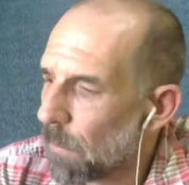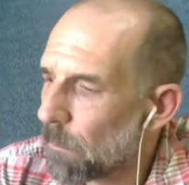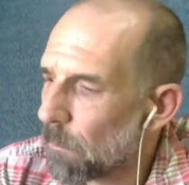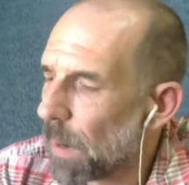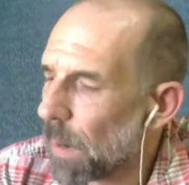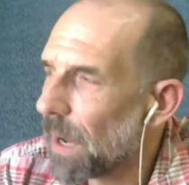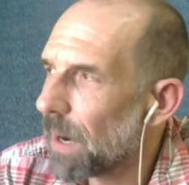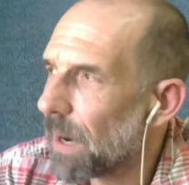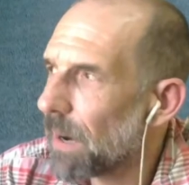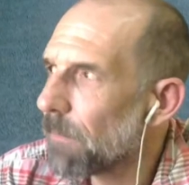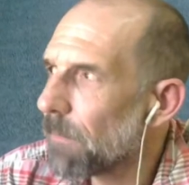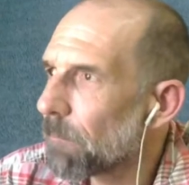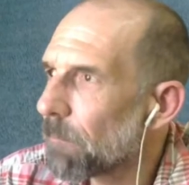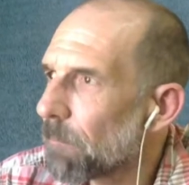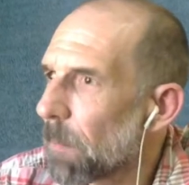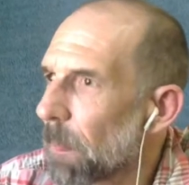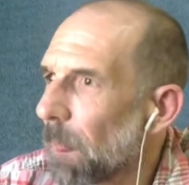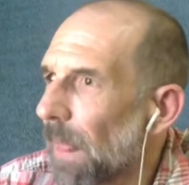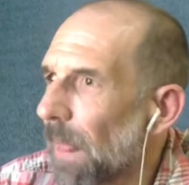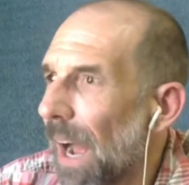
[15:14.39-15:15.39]
But
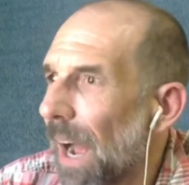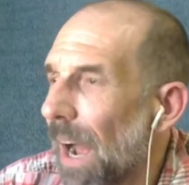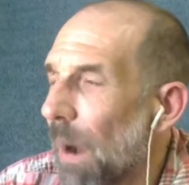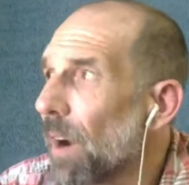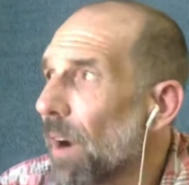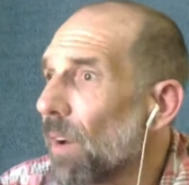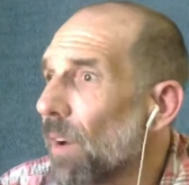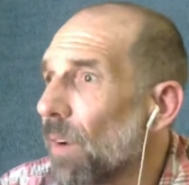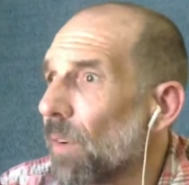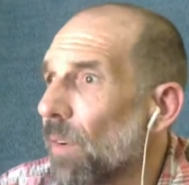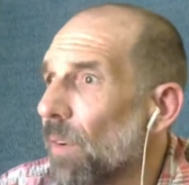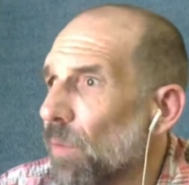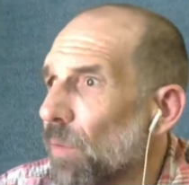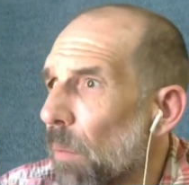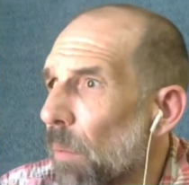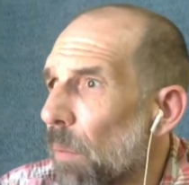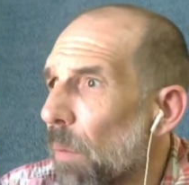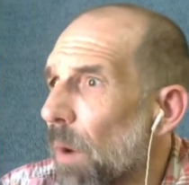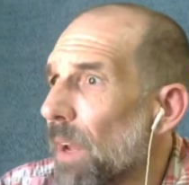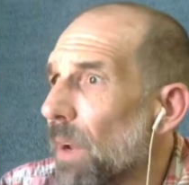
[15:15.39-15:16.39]
I want
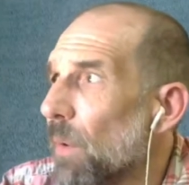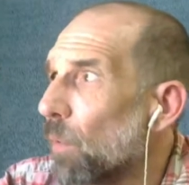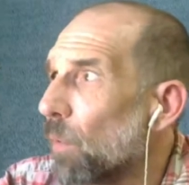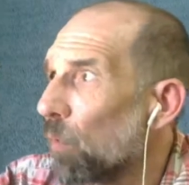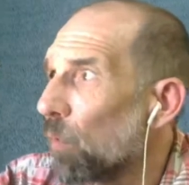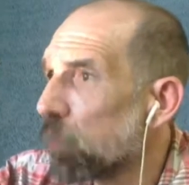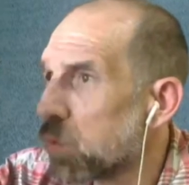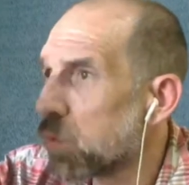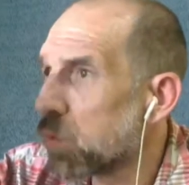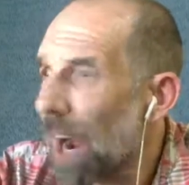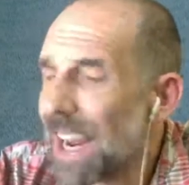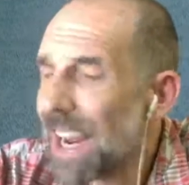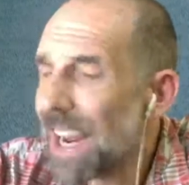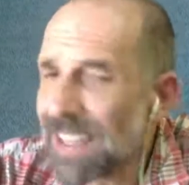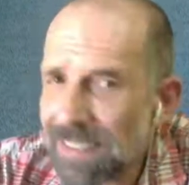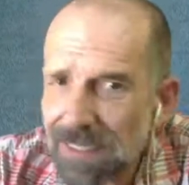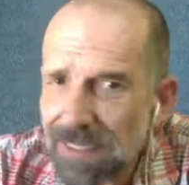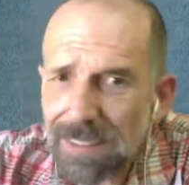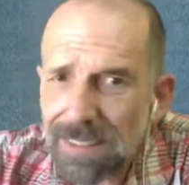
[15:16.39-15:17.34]
to write